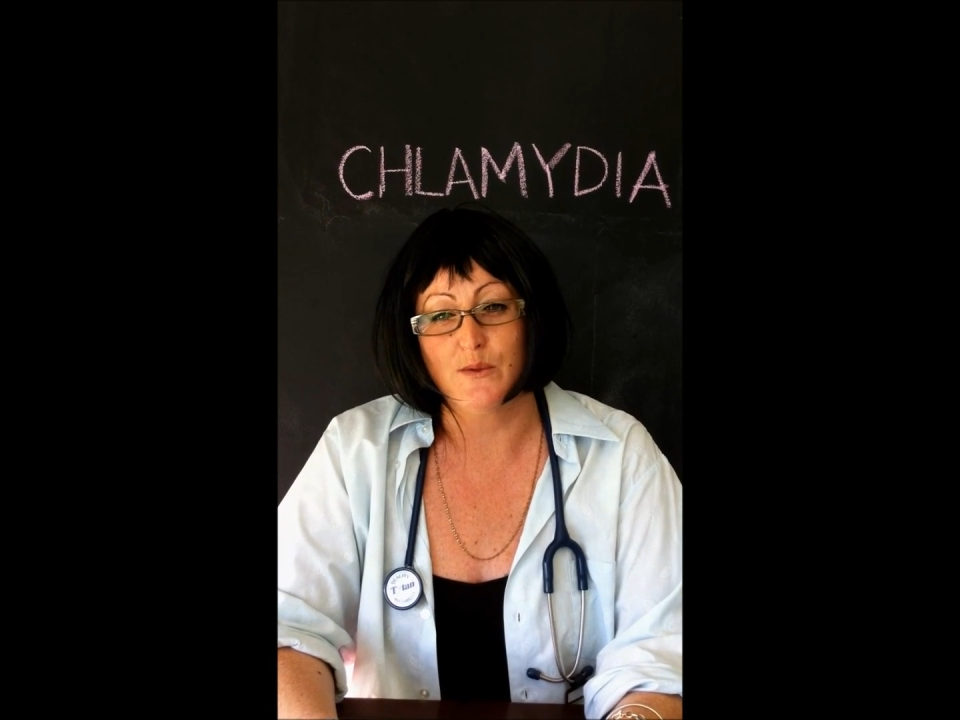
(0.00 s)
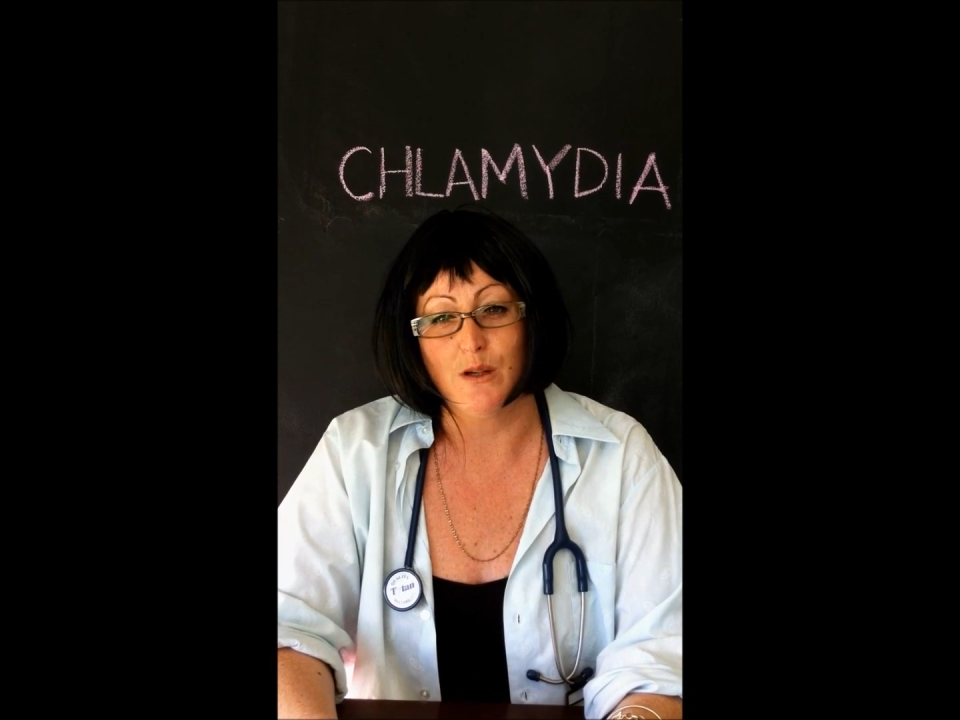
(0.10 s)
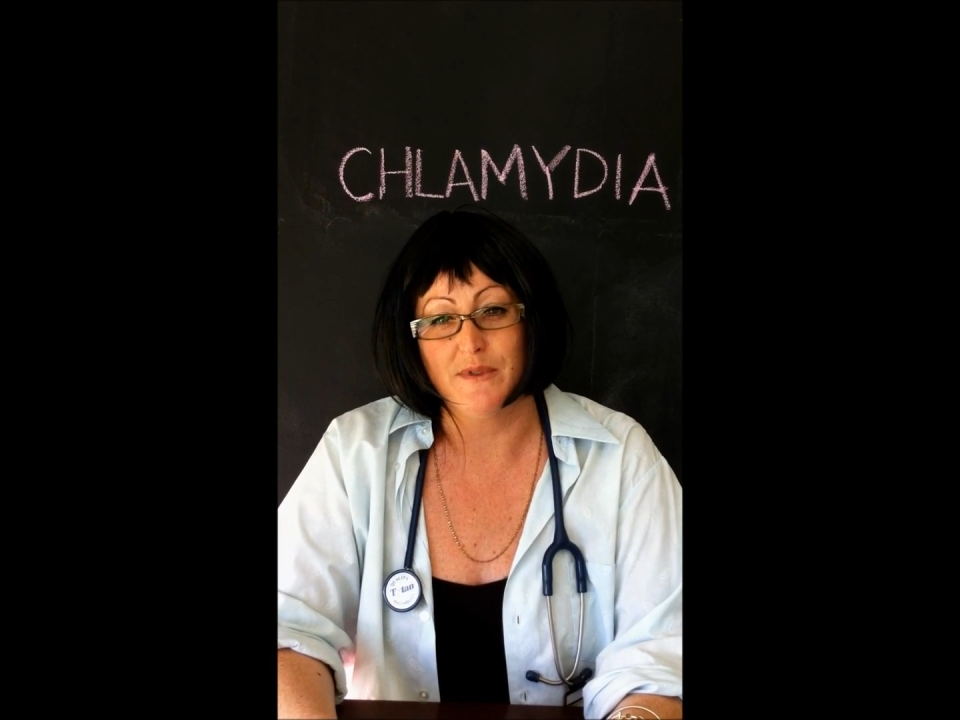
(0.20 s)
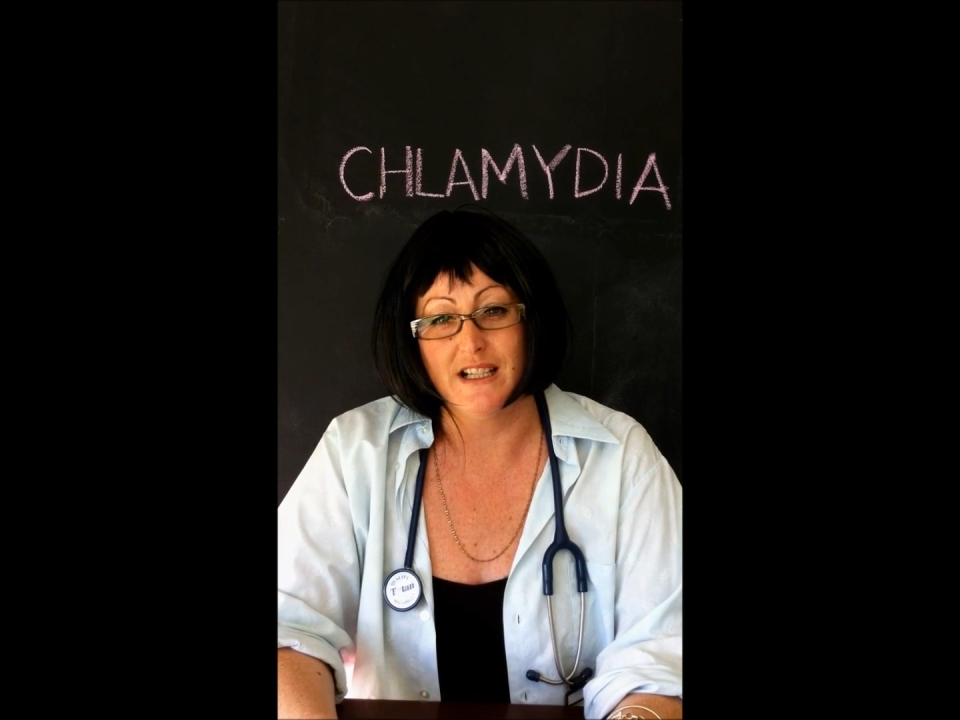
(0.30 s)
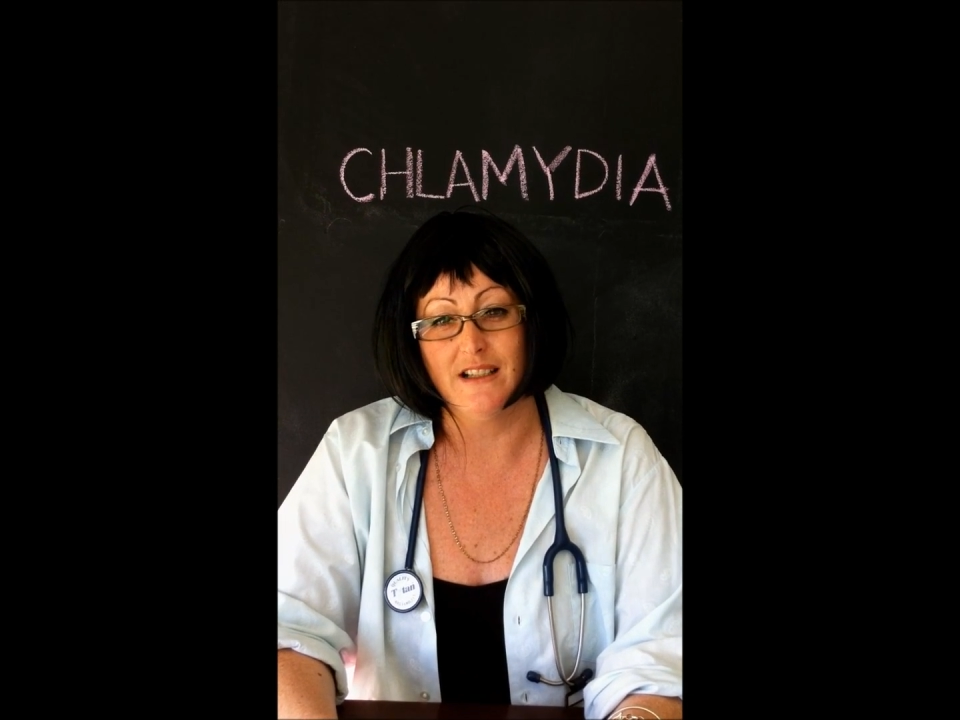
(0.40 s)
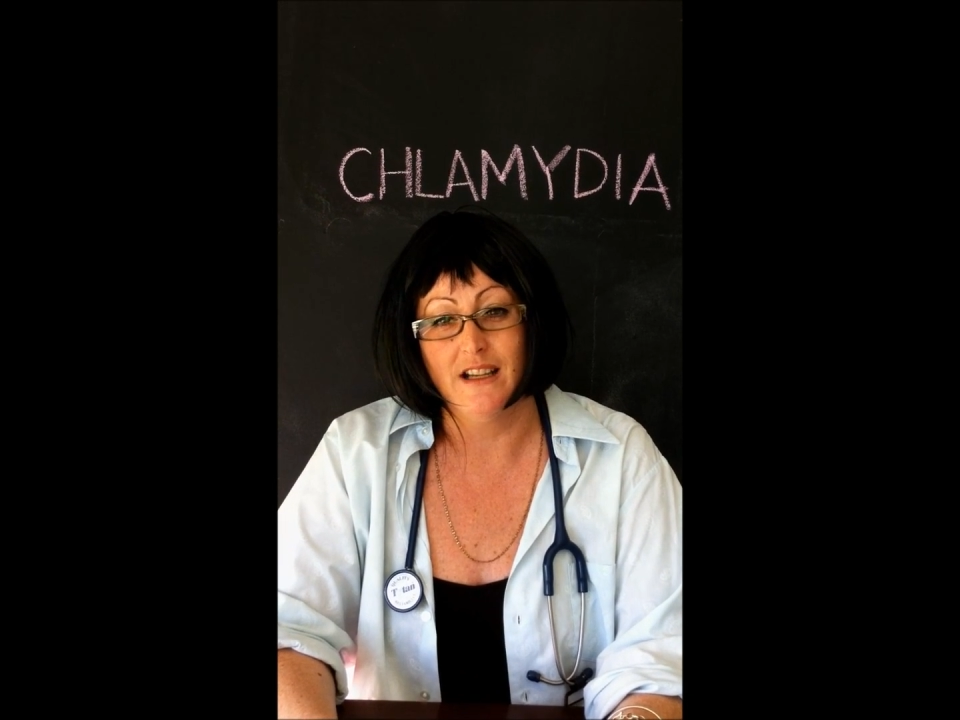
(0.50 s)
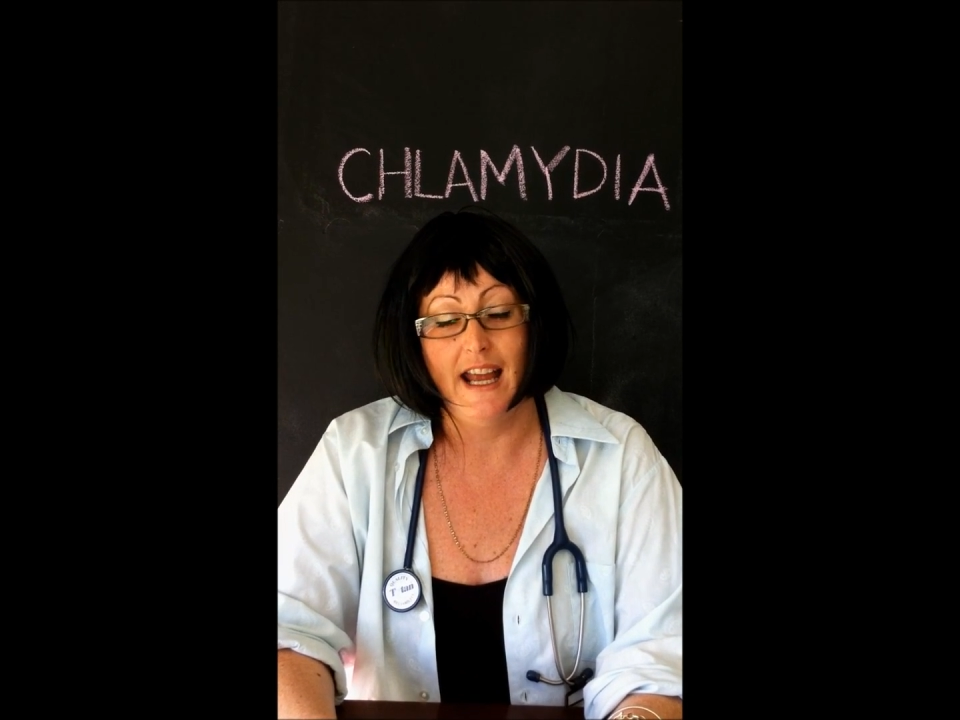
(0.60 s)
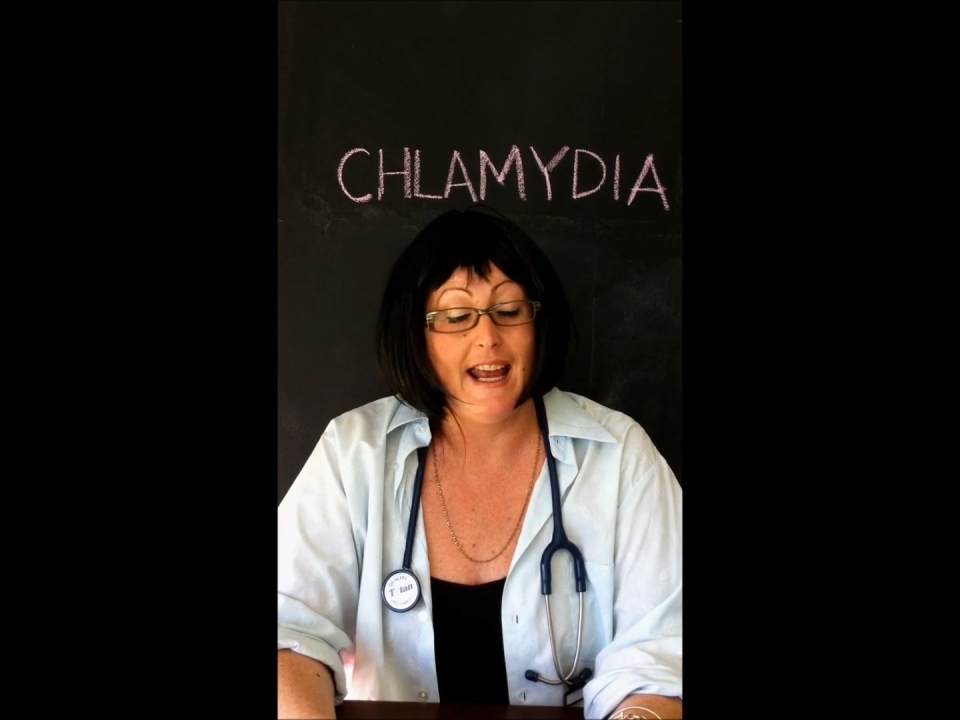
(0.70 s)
swab done,